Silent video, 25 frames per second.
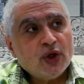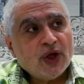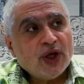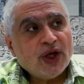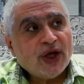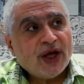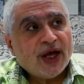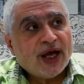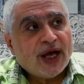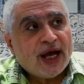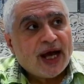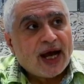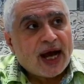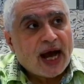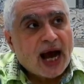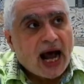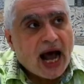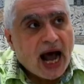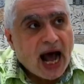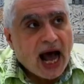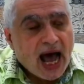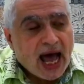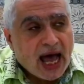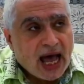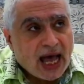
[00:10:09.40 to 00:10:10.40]

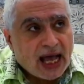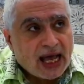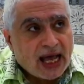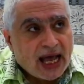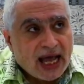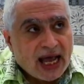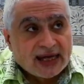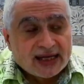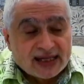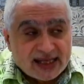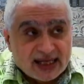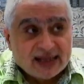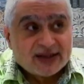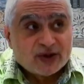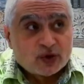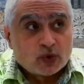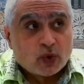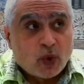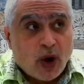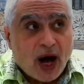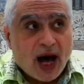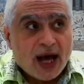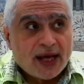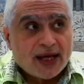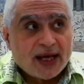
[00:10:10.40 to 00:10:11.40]
And that's why I
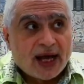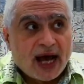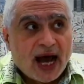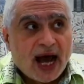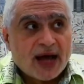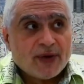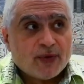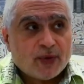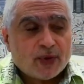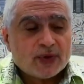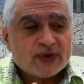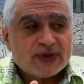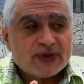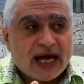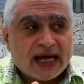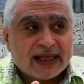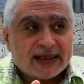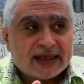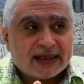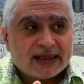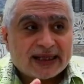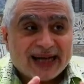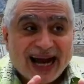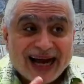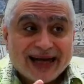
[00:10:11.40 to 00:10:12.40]
was
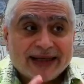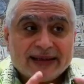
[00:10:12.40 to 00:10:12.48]
attracting